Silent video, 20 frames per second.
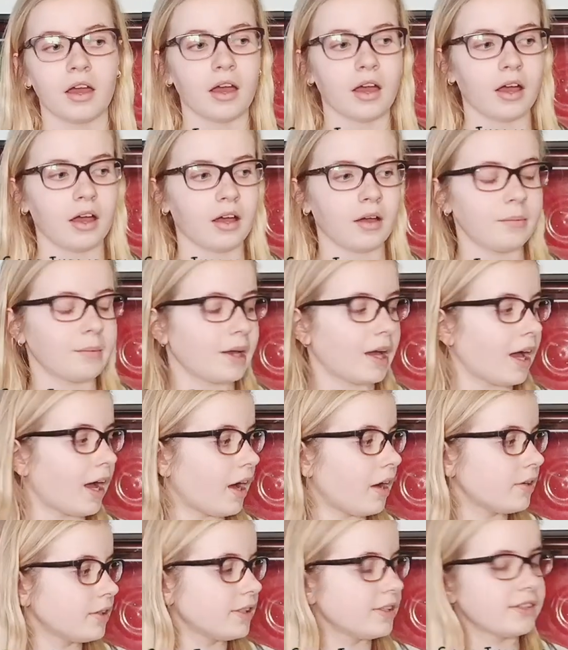
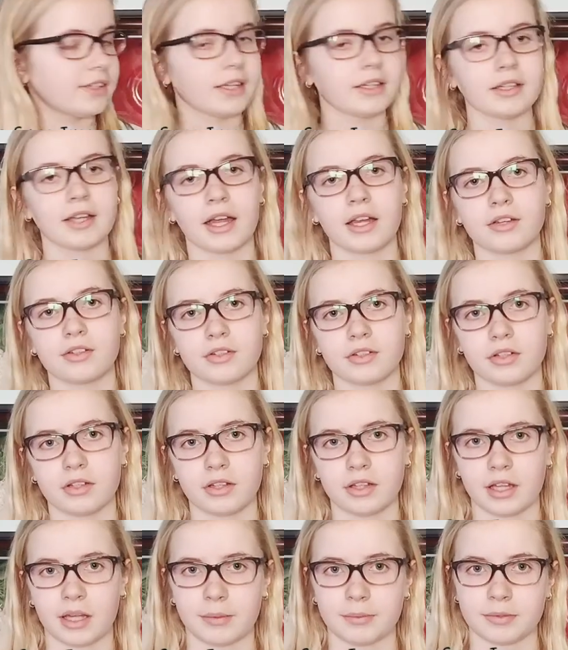how does a natural
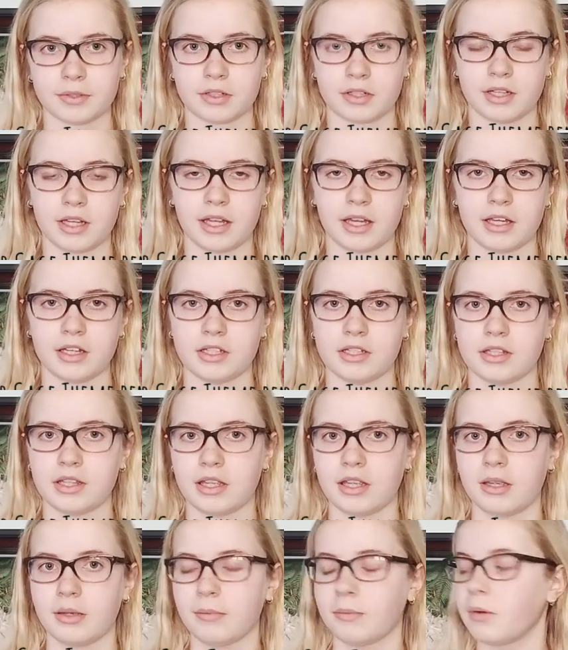hamster cage
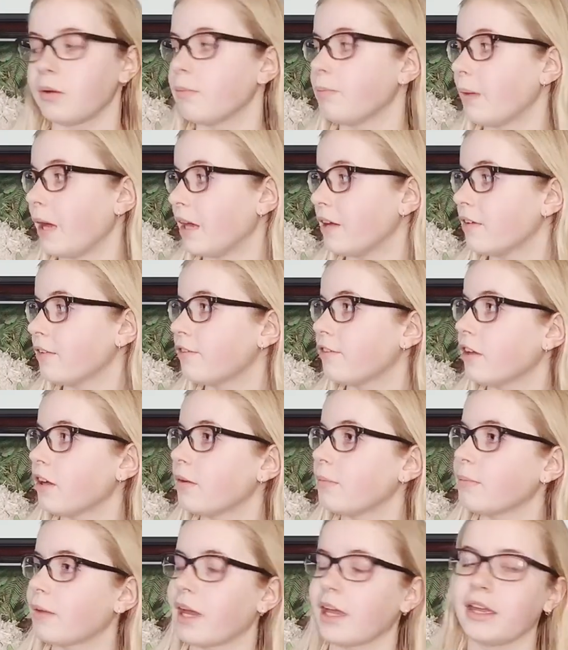theme
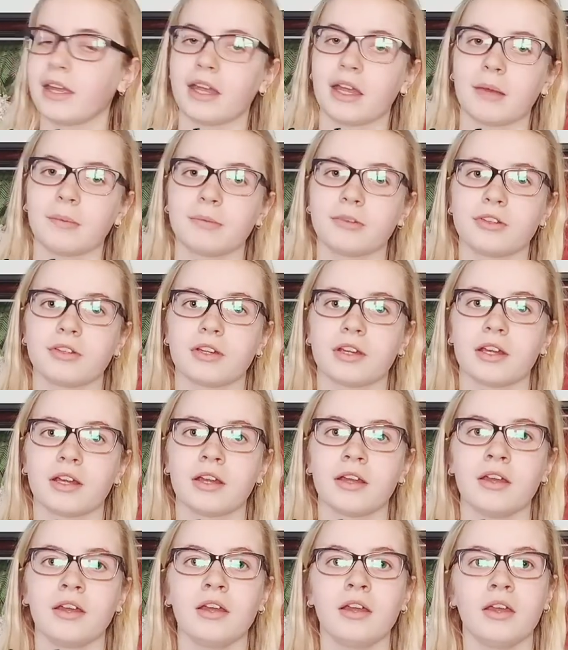benefit my
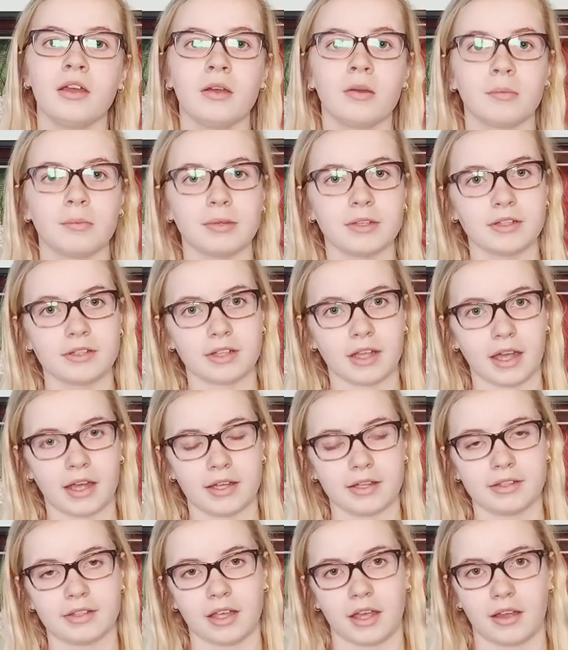hamster
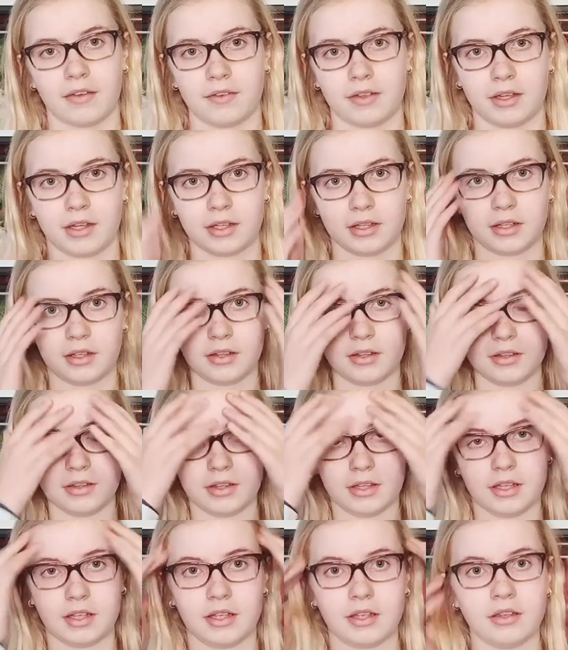besides having
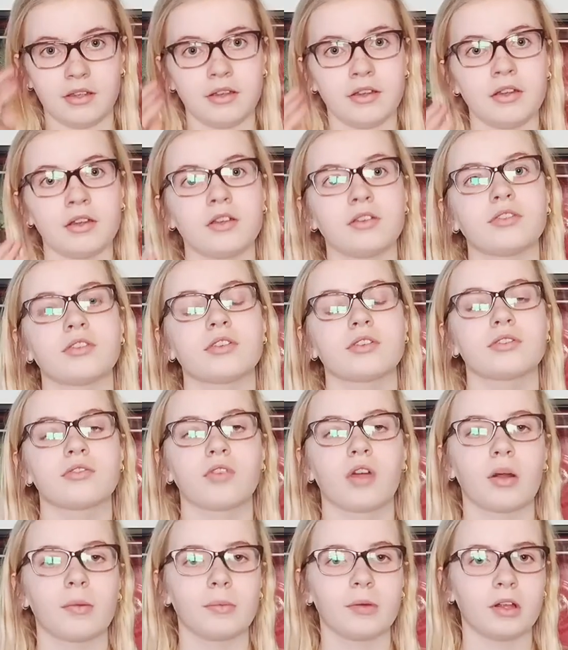the just
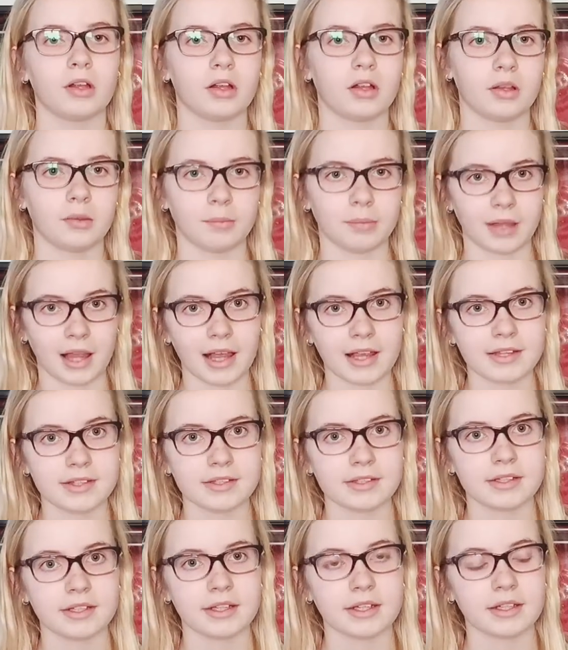normal
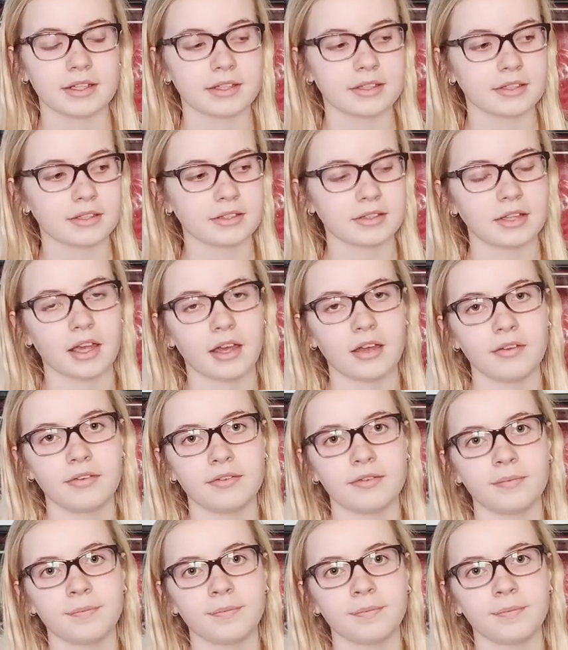plastic stuff.